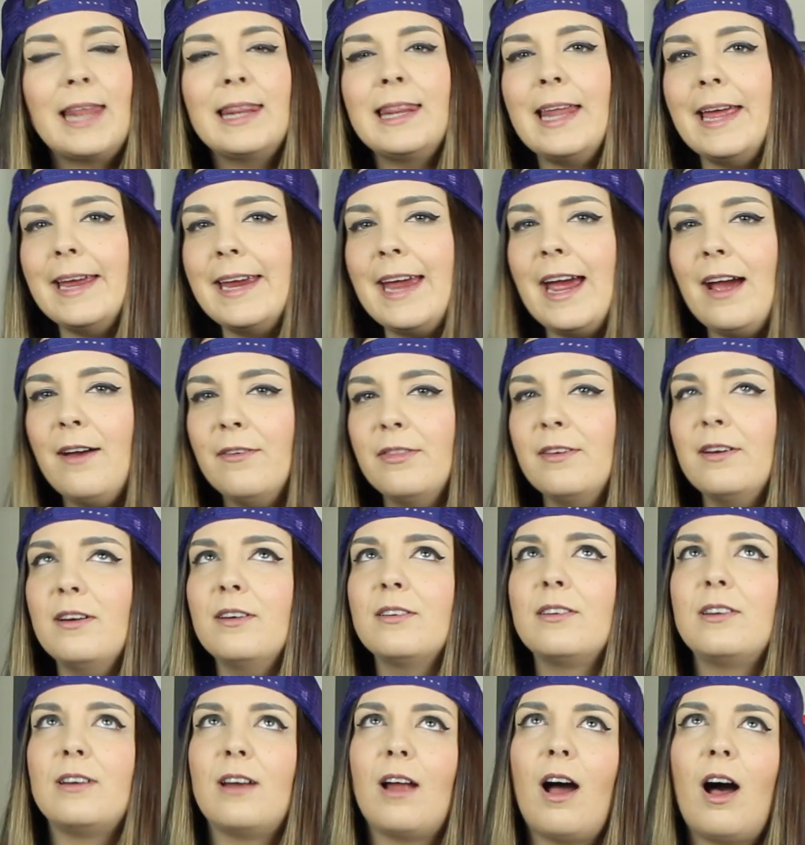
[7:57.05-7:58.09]
I like how
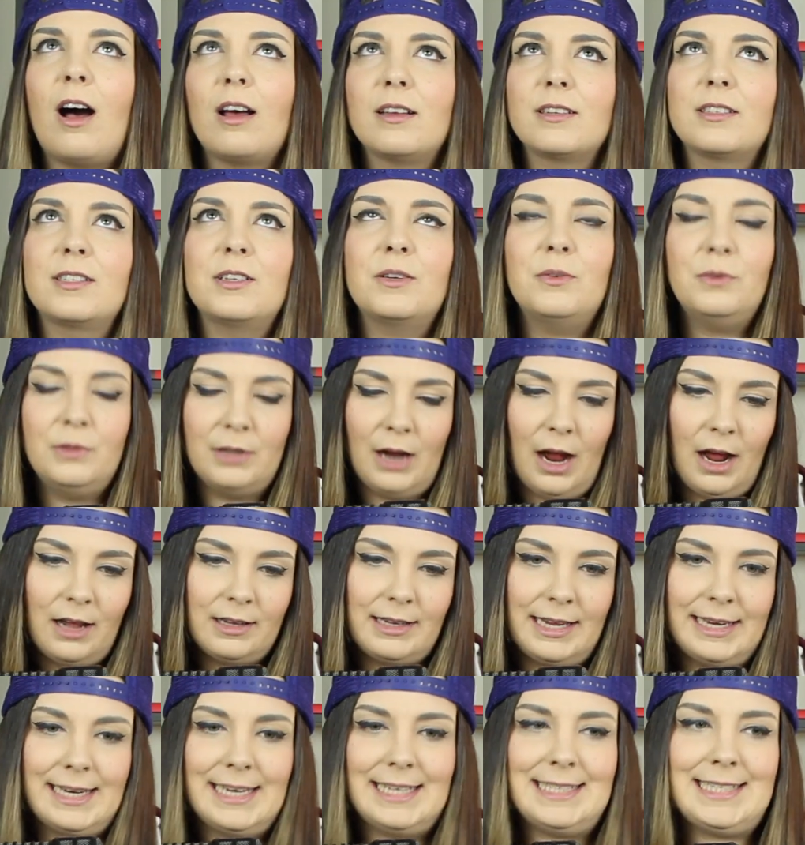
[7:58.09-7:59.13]
they're also
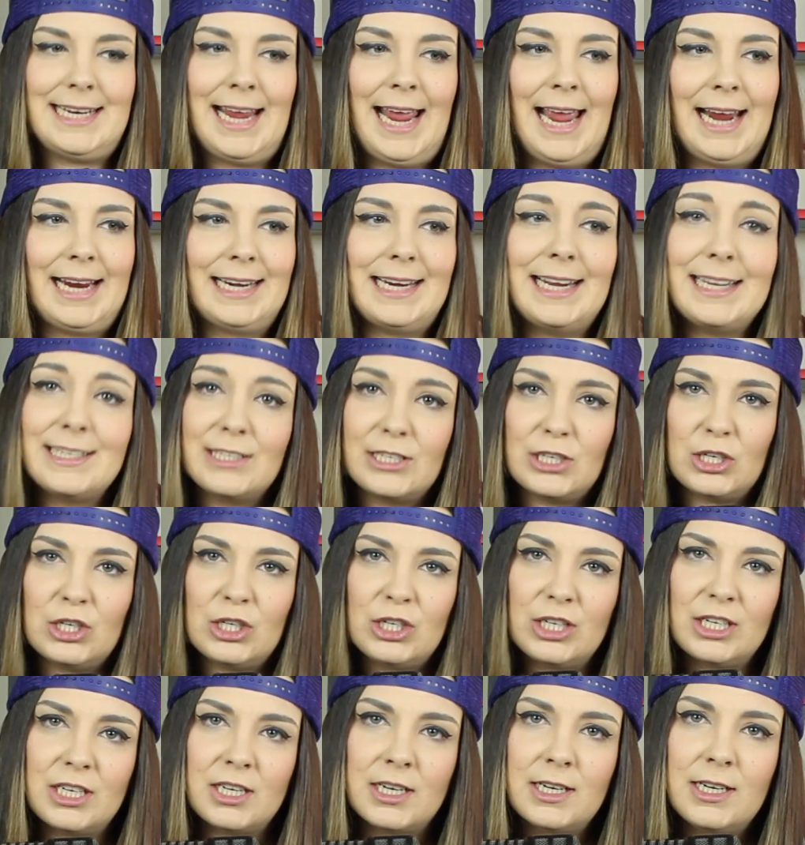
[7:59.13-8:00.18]
not like antagonizing
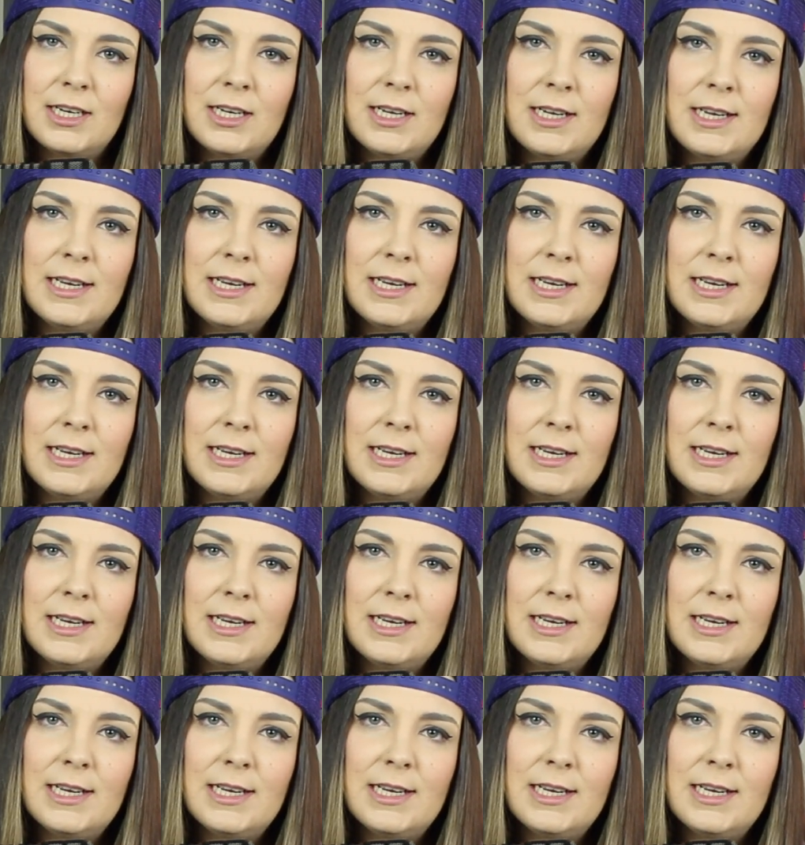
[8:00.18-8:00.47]
her